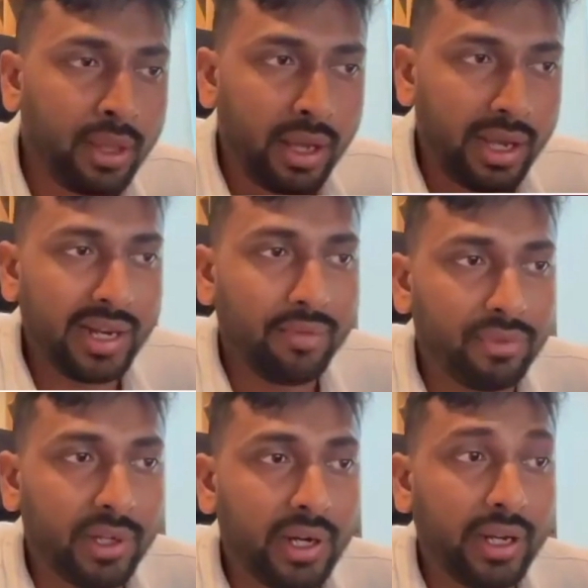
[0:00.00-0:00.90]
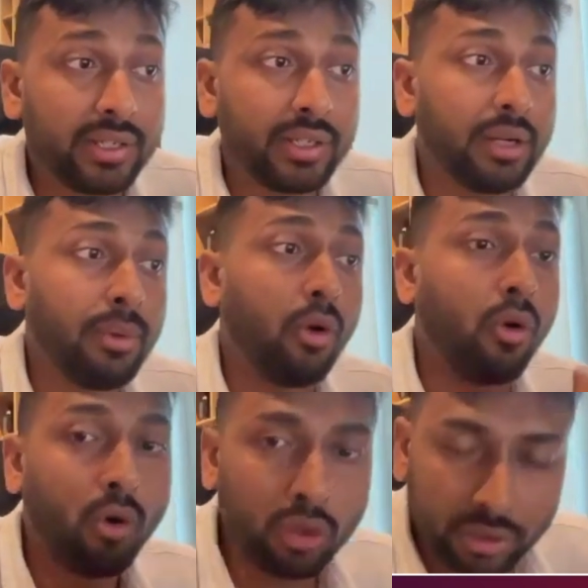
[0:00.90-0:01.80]
I left that. I started my
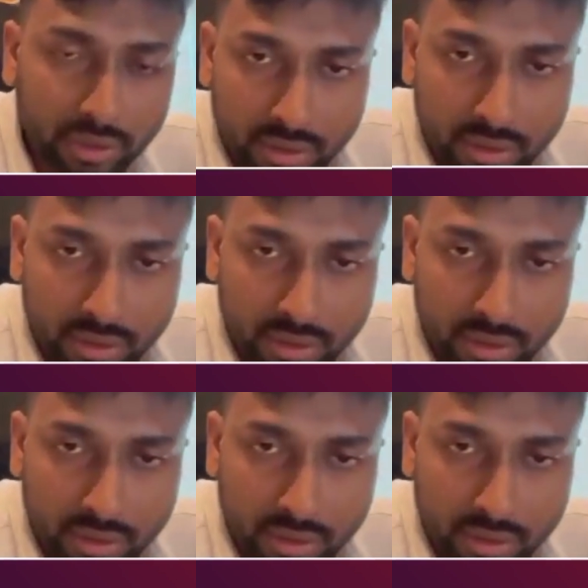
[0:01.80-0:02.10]
own.